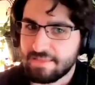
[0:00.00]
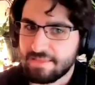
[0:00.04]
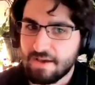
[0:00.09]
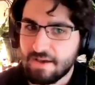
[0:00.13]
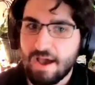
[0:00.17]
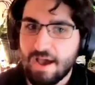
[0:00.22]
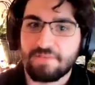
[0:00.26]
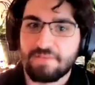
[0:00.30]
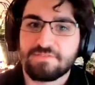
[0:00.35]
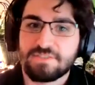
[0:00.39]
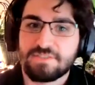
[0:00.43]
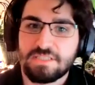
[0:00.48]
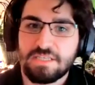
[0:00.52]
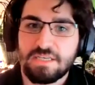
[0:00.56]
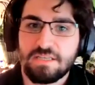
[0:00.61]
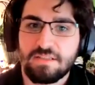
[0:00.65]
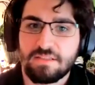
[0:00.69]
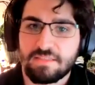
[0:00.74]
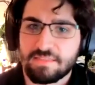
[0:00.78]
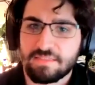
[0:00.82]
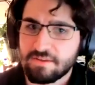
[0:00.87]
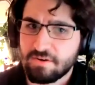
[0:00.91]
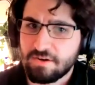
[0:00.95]
I, I've
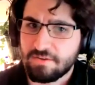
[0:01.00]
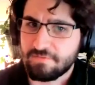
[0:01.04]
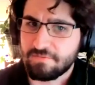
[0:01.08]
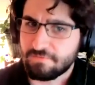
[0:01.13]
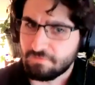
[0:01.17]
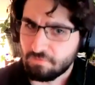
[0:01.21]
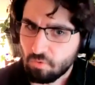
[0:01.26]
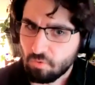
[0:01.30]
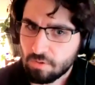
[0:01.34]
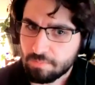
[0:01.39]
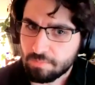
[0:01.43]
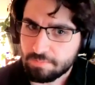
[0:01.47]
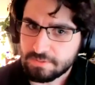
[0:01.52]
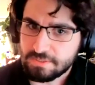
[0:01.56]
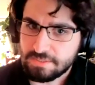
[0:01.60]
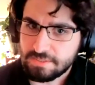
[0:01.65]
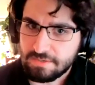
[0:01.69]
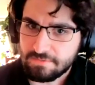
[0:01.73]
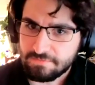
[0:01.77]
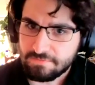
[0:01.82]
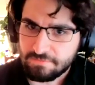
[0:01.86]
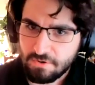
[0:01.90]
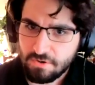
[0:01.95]
seen
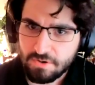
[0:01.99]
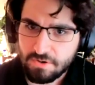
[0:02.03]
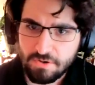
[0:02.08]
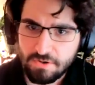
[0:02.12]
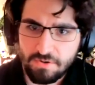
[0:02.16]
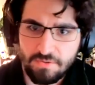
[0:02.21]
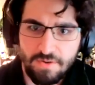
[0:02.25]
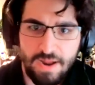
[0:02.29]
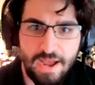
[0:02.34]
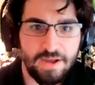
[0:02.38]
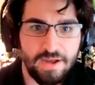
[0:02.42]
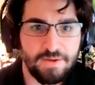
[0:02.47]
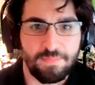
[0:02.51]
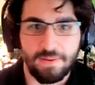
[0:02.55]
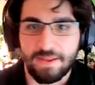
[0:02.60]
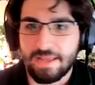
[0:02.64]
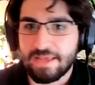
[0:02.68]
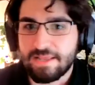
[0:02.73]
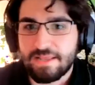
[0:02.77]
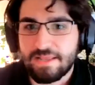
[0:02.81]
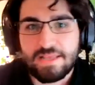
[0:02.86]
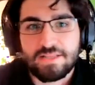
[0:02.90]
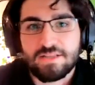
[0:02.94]
34% floated around,
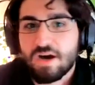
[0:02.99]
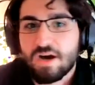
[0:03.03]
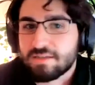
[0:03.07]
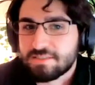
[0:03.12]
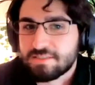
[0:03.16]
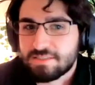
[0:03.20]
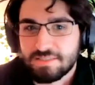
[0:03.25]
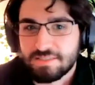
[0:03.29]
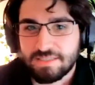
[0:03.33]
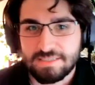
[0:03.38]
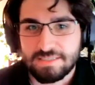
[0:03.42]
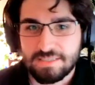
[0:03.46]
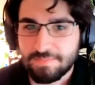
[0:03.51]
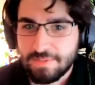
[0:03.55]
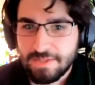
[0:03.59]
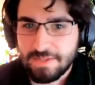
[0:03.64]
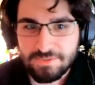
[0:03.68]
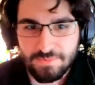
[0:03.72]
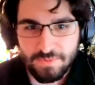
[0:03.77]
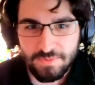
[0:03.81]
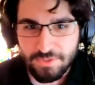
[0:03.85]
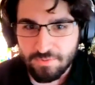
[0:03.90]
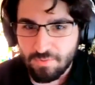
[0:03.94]
but it, it also it
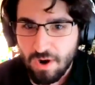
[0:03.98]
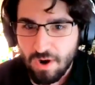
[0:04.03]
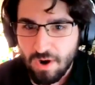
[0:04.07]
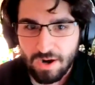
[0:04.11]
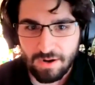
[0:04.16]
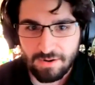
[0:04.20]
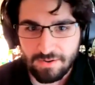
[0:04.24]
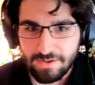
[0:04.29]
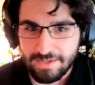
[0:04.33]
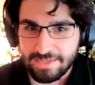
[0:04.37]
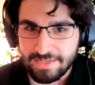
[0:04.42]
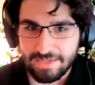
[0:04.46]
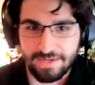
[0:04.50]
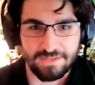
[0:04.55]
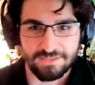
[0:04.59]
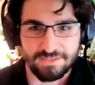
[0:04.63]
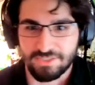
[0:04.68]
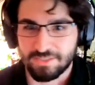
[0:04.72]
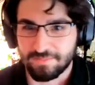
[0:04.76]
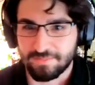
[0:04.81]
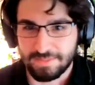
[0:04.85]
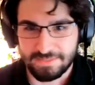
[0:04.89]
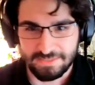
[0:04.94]
depends where you are. Like, and
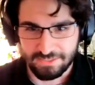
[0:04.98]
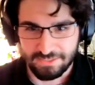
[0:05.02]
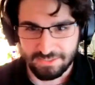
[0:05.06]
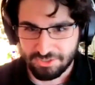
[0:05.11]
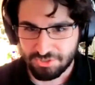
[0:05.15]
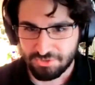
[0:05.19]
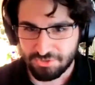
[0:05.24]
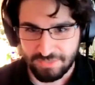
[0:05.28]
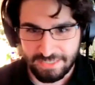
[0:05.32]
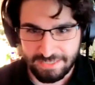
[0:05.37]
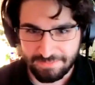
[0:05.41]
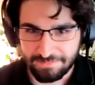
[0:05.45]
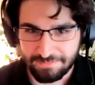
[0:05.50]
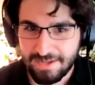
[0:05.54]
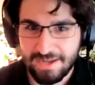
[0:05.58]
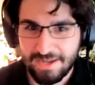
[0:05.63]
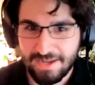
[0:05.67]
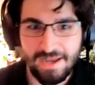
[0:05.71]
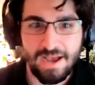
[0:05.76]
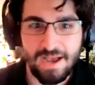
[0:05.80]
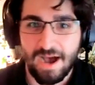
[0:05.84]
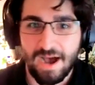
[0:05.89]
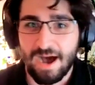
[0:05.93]
also right. depends on the stream.
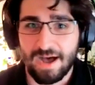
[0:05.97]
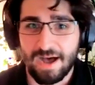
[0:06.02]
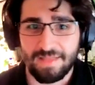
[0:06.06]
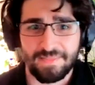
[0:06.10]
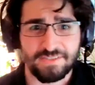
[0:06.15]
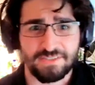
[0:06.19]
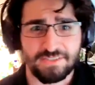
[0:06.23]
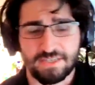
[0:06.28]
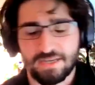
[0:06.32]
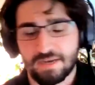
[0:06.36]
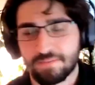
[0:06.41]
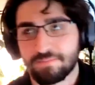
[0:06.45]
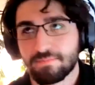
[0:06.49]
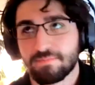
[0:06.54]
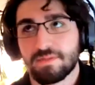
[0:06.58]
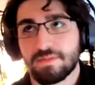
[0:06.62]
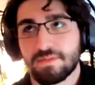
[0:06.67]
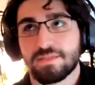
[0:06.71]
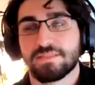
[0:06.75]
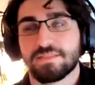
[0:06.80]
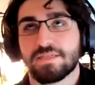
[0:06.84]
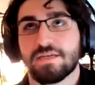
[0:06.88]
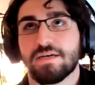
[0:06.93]
Uh, there's a comp-
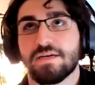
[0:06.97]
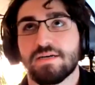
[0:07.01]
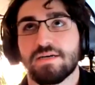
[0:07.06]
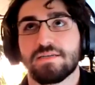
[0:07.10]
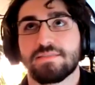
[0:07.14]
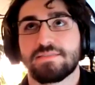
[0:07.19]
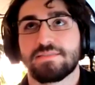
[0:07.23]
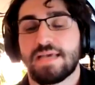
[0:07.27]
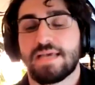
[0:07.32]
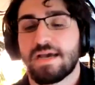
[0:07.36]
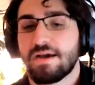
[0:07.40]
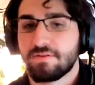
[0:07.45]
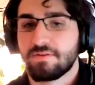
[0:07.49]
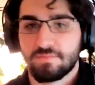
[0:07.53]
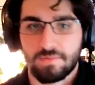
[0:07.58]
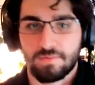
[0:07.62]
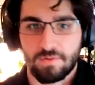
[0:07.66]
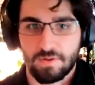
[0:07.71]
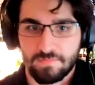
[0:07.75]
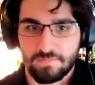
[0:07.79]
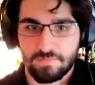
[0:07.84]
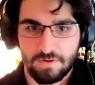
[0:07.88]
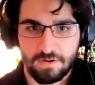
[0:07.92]
there's a town
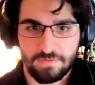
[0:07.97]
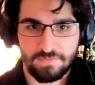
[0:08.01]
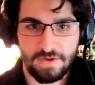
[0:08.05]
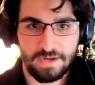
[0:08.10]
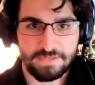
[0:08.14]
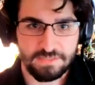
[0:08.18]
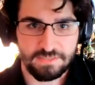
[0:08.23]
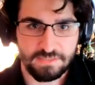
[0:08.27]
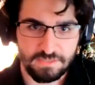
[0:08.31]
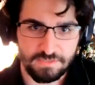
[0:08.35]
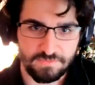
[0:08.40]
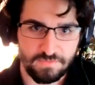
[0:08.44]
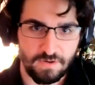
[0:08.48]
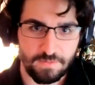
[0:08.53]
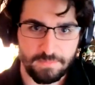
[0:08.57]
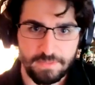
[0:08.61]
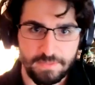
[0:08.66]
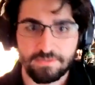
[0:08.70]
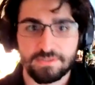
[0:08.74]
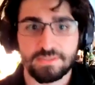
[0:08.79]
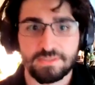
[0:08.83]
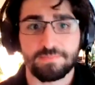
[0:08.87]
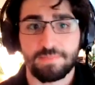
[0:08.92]
one of our advisors is
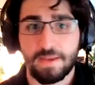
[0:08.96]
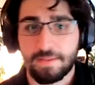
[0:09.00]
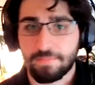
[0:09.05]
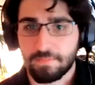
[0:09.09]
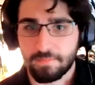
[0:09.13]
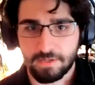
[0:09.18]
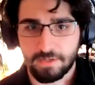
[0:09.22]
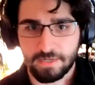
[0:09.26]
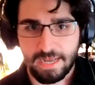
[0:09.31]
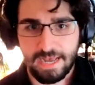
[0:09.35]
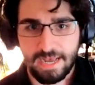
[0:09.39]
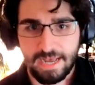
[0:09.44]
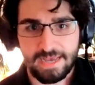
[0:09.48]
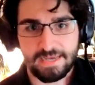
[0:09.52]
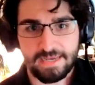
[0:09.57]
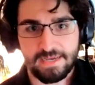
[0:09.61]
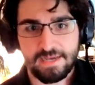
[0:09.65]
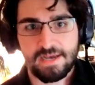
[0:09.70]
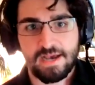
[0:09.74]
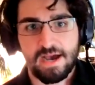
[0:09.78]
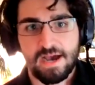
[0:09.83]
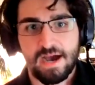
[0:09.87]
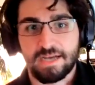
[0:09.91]
from. He was a paper mill guy.
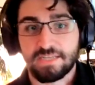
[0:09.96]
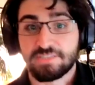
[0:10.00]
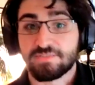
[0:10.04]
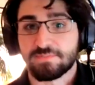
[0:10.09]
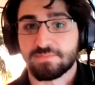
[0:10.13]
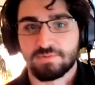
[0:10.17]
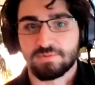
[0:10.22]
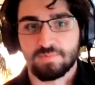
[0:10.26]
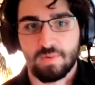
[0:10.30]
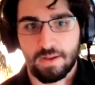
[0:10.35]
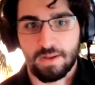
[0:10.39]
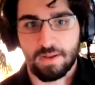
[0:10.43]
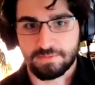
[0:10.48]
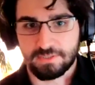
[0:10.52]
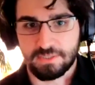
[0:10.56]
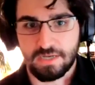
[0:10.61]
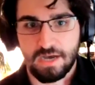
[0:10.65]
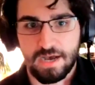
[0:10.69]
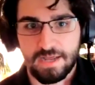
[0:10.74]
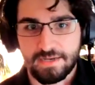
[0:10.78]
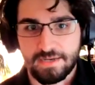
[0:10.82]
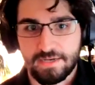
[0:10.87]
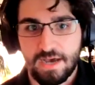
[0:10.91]
Uh, he's from
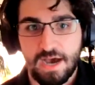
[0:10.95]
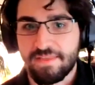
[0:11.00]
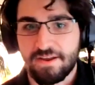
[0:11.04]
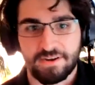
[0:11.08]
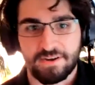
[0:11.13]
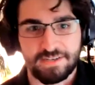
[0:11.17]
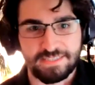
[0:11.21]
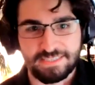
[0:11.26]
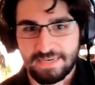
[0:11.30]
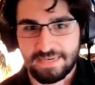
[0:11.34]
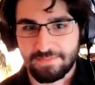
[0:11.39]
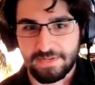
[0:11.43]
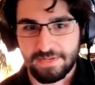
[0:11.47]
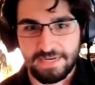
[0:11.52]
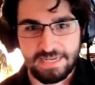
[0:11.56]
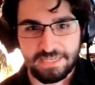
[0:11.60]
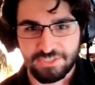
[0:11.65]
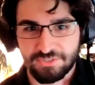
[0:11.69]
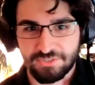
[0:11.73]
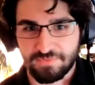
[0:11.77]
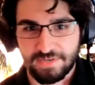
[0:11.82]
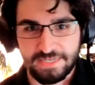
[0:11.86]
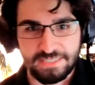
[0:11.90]
Swampscott. Their
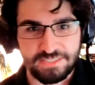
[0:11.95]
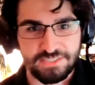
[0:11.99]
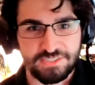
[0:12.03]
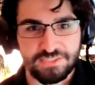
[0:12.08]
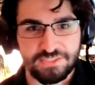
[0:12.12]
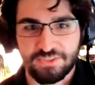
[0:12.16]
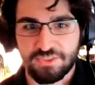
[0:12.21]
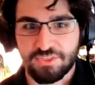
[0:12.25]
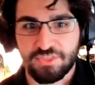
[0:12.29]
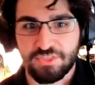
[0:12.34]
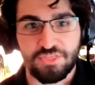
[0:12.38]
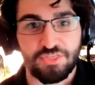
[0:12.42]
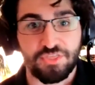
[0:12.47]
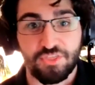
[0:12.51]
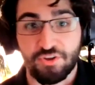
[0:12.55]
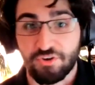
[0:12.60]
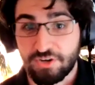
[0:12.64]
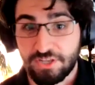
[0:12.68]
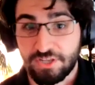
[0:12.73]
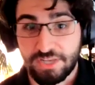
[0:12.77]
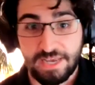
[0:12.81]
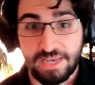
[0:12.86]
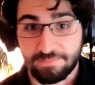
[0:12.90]
contamination rates
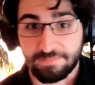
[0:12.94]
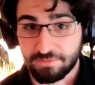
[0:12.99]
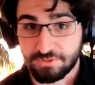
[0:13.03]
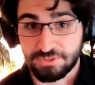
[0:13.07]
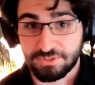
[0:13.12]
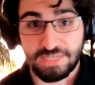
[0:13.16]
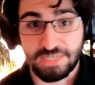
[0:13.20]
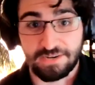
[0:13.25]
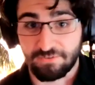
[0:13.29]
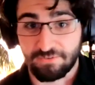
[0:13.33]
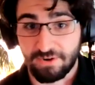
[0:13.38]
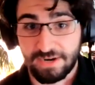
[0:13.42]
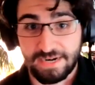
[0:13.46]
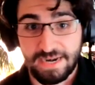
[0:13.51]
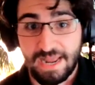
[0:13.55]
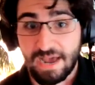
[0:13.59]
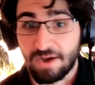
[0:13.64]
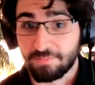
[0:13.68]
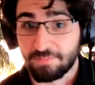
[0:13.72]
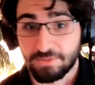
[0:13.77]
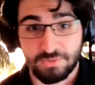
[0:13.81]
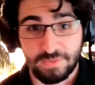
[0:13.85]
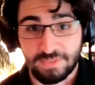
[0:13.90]
38% right
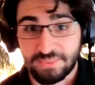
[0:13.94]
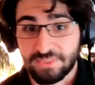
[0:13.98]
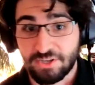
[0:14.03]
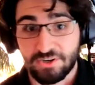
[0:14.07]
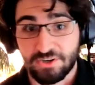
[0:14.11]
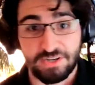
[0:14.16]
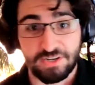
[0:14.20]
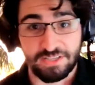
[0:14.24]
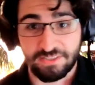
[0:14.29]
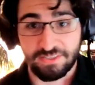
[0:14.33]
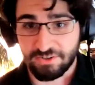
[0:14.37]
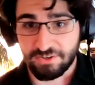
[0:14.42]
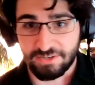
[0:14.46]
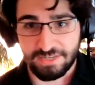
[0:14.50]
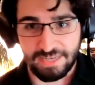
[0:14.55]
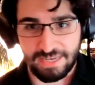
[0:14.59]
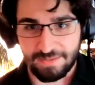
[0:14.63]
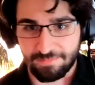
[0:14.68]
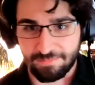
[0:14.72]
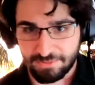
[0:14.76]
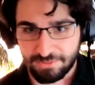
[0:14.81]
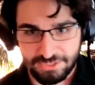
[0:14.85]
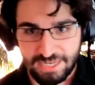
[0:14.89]
now, between 30 and
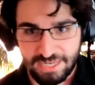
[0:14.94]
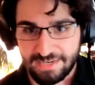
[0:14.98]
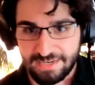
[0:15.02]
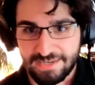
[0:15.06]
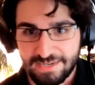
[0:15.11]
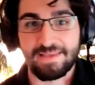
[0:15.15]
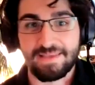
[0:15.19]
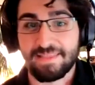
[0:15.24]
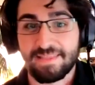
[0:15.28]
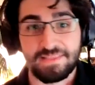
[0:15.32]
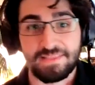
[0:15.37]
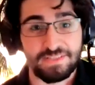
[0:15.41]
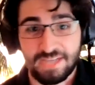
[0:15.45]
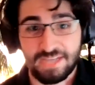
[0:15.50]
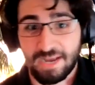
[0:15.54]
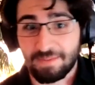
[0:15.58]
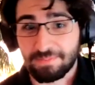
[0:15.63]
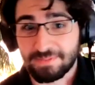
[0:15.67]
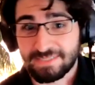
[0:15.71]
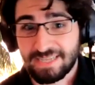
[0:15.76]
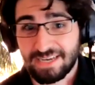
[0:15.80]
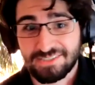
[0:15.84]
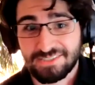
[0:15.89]
38%. And then there's a
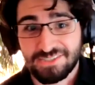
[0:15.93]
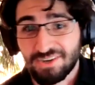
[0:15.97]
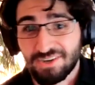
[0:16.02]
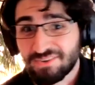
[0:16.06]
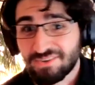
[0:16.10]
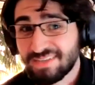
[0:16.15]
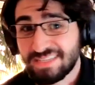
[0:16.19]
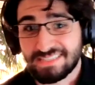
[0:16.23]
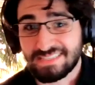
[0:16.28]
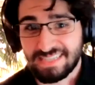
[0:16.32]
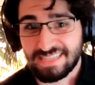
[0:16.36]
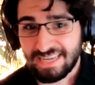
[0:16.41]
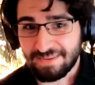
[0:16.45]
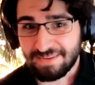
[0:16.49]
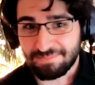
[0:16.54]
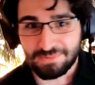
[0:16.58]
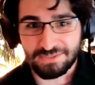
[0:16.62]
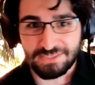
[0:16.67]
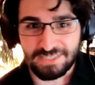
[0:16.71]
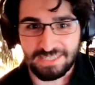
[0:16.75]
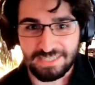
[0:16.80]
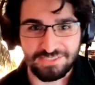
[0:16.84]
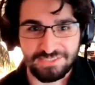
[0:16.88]
couple towns over that's at
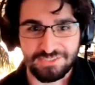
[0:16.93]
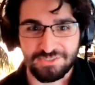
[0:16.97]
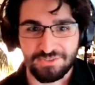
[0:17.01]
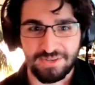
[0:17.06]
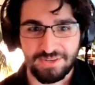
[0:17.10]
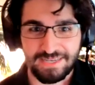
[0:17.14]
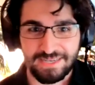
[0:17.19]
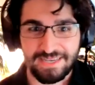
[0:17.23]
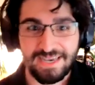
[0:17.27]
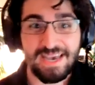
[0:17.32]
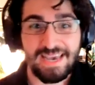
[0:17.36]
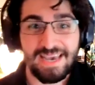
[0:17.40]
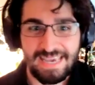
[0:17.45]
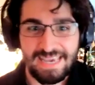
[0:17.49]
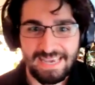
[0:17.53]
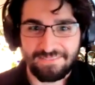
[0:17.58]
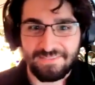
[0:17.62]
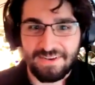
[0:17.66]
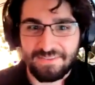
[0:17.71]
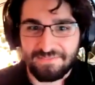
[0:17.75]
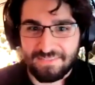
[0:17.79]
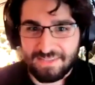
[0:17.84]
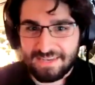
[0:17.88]
8%. So like
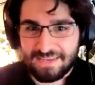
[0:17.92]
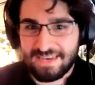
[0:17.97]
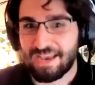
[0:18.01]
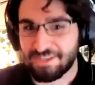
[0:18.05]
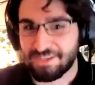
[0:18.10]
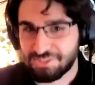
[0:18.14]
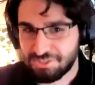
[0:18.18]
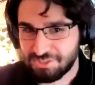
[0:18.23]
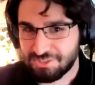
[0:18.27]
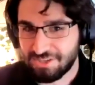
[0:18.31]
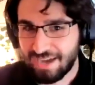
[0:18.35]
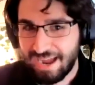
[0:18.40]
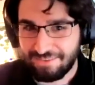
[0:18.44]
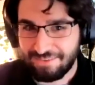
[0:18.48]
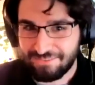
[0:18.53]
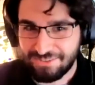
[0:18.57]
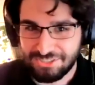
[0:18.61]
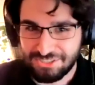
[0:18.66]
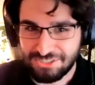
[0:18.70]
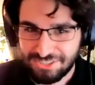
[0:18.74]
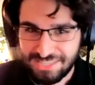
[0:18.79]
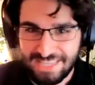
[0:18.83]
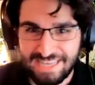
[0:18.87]
even if the national
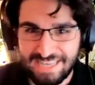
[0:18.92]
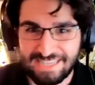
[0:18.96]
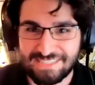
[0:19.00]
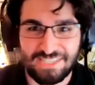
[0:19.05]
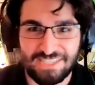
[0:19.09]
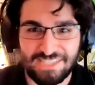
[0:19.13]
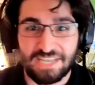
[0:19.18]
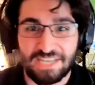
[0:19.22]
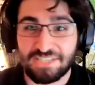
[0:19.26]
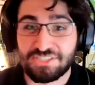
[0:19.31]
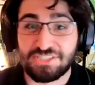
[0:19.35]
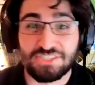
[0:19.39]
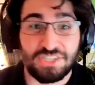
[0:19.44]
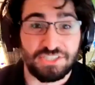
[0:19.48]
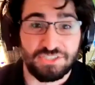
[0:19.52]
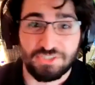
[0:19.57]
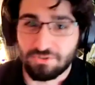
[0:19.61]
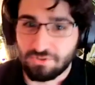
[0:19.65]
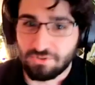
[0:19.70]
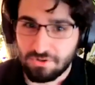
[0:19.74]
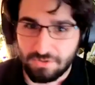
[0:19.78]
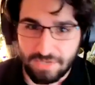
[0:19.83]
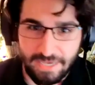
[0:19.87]
average is this, it's such
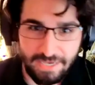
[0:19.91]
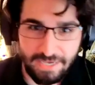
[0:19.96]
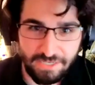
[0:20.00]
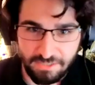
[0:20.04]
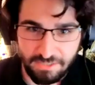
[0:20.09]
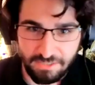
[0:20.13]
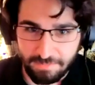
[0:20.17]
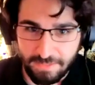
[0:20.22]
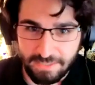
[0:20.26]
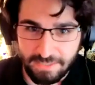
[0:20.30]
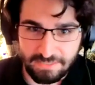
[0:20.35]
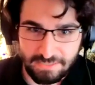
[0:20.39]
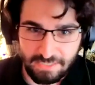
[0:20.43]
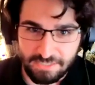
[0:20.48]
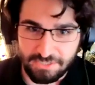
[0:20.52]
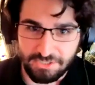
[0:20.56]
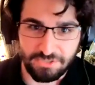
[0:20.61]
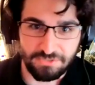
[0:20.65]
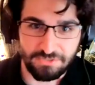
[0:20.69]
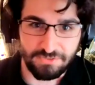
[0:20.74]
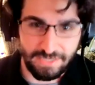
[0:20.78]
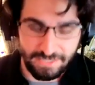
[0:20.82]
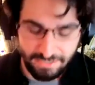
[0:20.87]
a location based issue.